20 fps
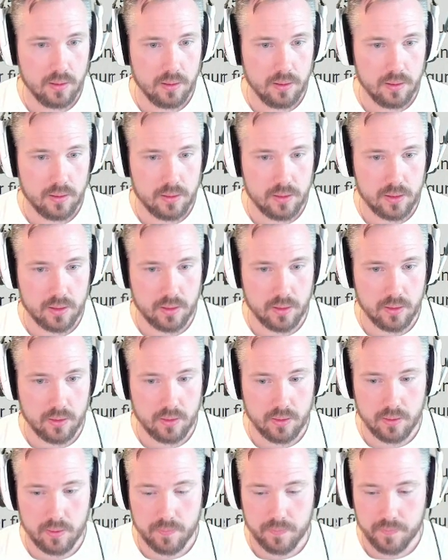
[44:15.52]

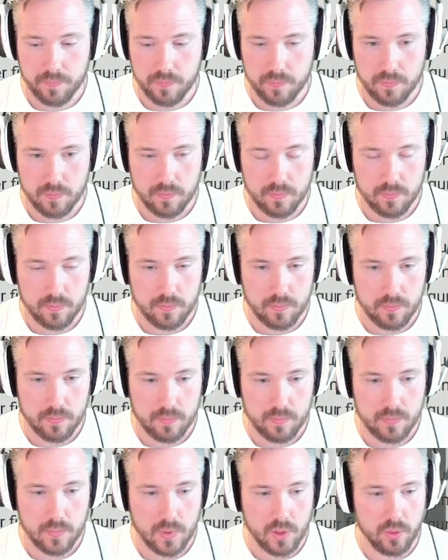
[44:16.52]
So...
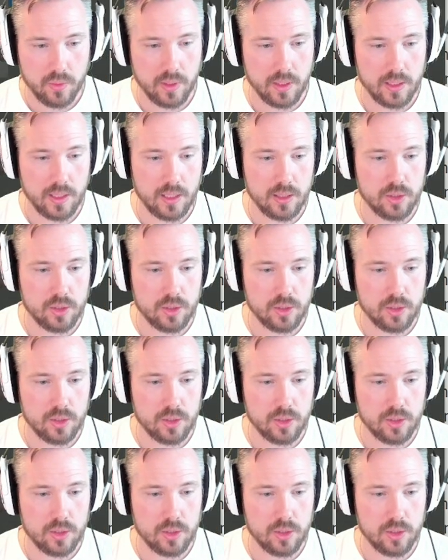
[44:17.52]
Oh, and can't